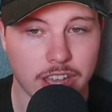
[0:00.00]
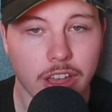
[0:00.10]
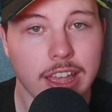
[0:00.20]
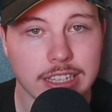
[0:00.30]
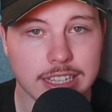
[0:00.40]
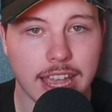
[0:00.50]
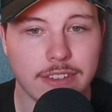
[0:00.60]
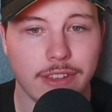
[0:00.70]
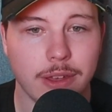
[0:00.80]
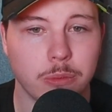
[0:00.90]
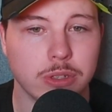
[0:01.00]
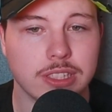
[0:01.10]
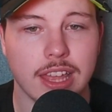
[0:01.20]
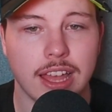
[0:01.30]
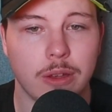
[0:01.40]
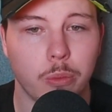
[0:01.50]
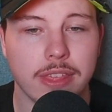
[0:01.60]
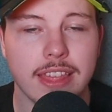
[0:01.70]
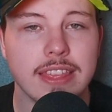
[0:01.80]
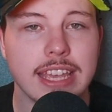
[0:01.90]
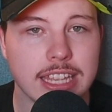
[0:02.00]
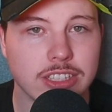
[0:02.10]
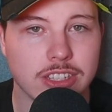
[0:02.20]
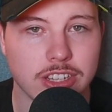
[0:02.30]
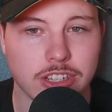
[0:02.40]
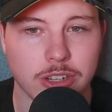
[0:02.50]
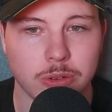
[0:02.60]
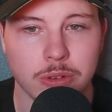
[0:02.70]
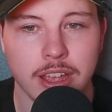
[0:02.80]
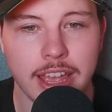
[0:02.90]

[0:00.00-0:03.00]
Curtis gave it was that within the institute